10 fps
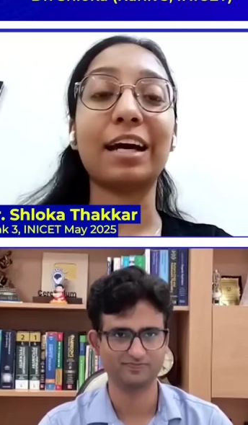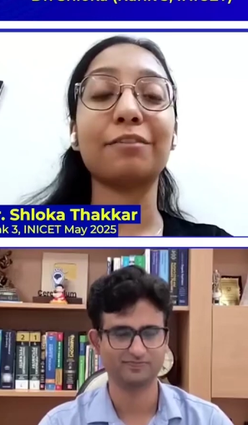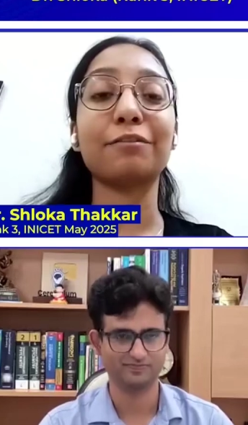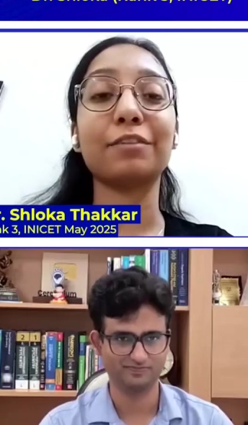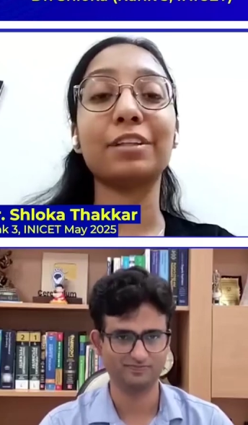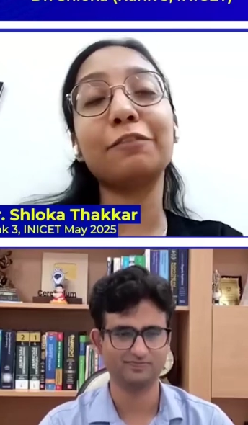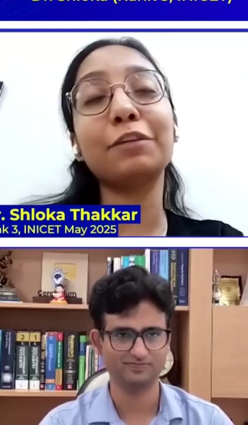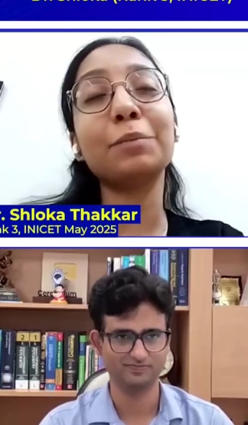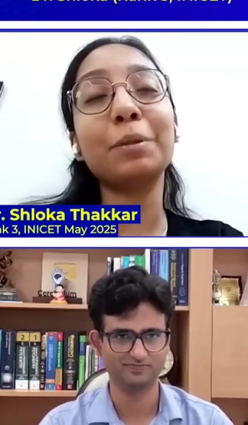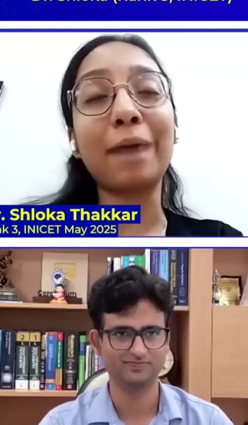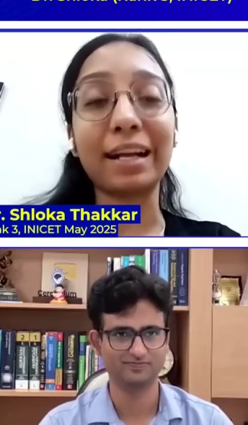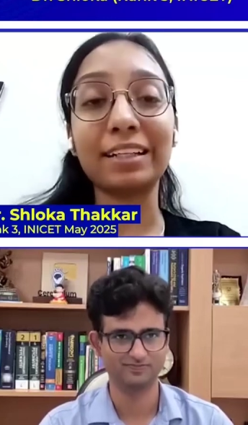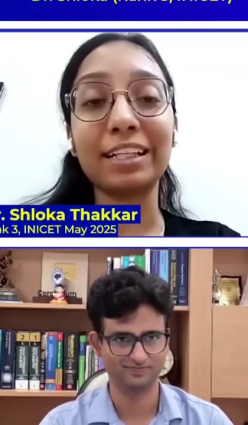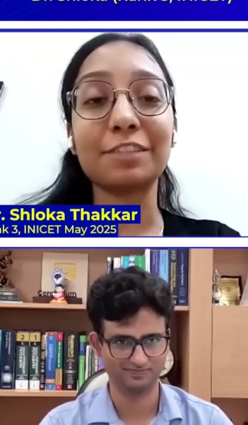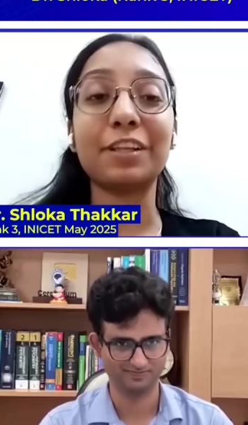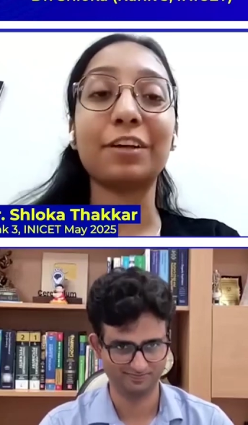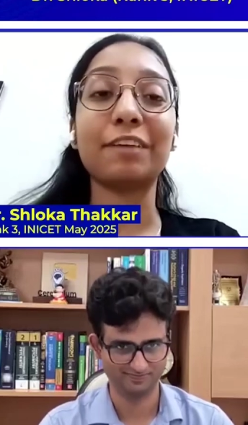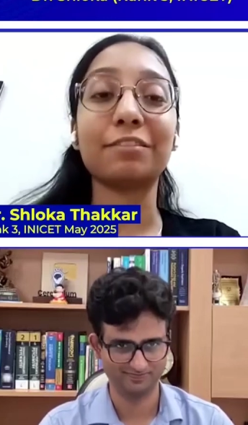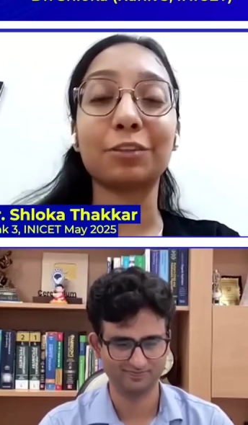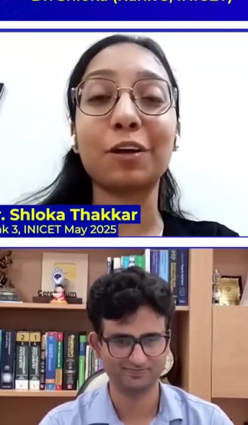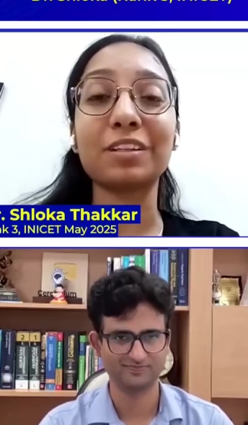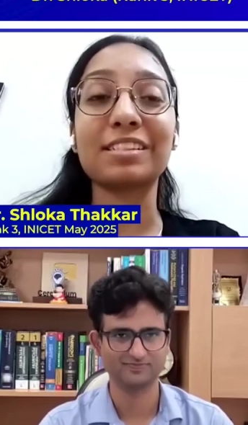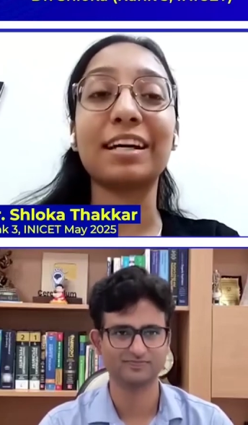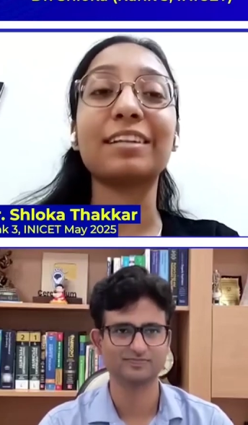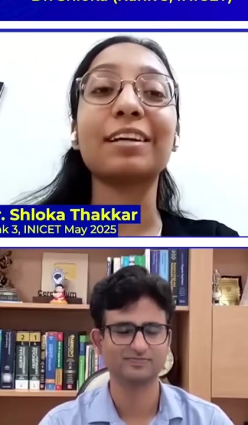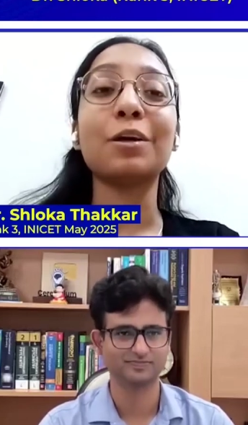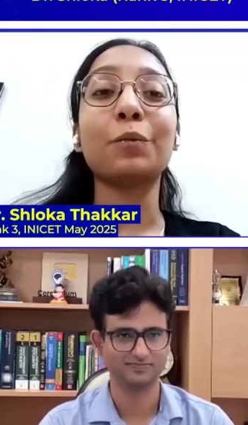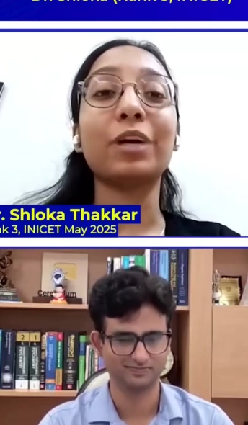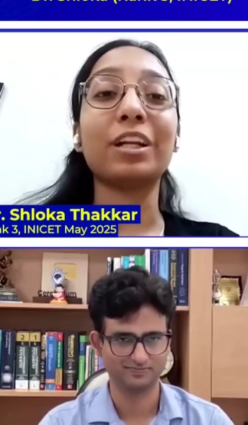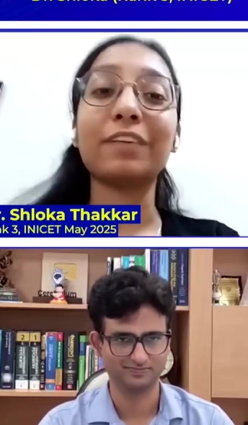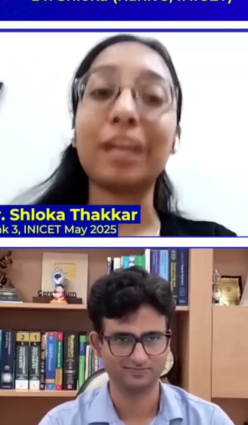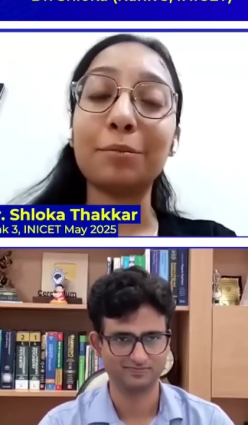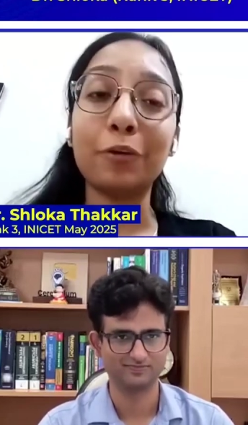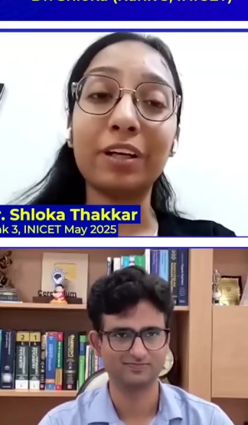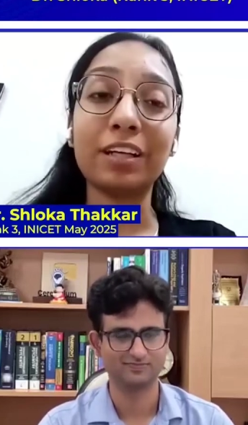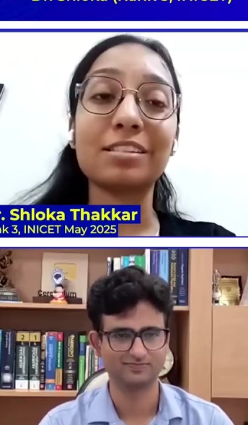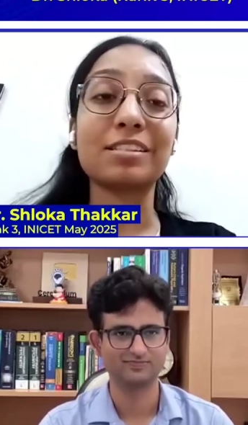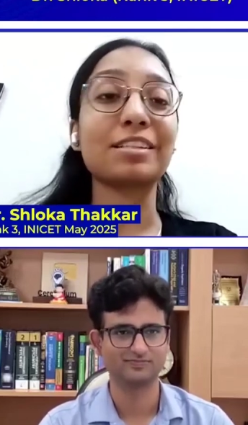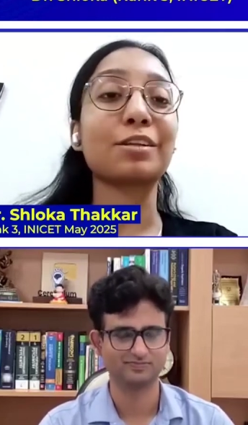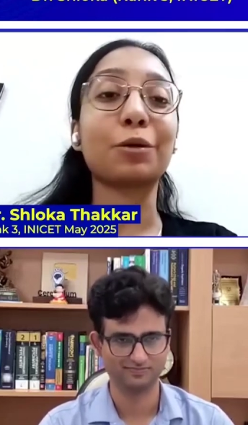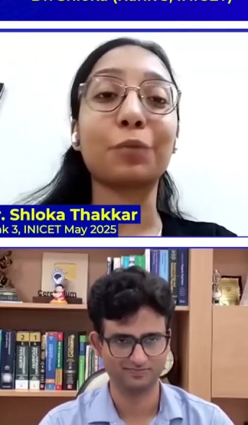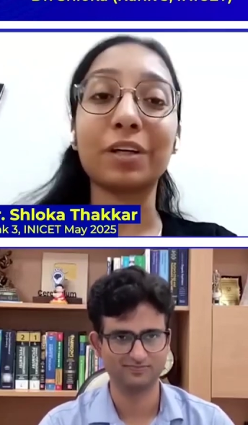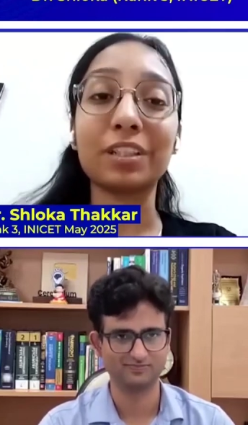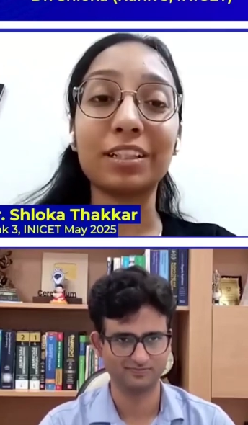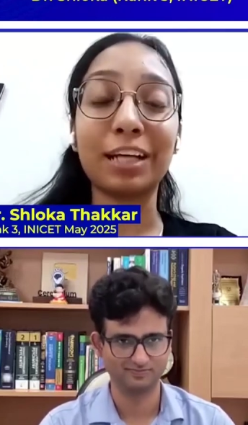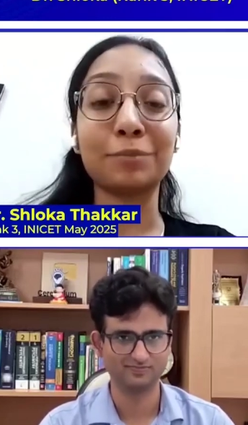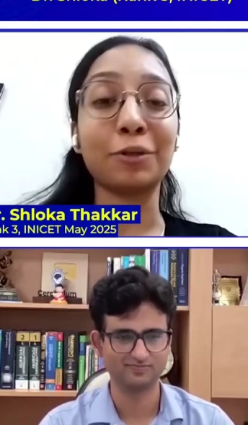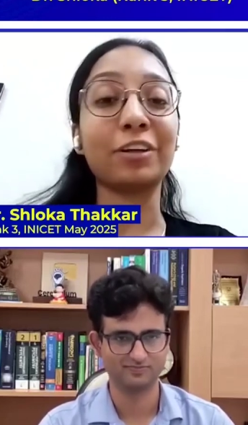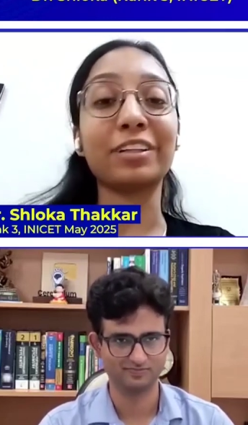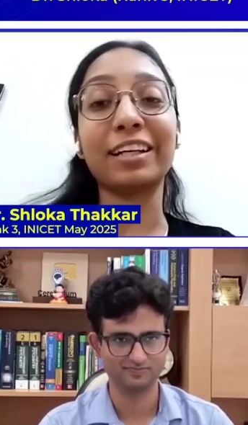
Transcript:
Speaker 1: There will be bad days. They'll have thoughts that whatever I'm doing is just not worth it. I'm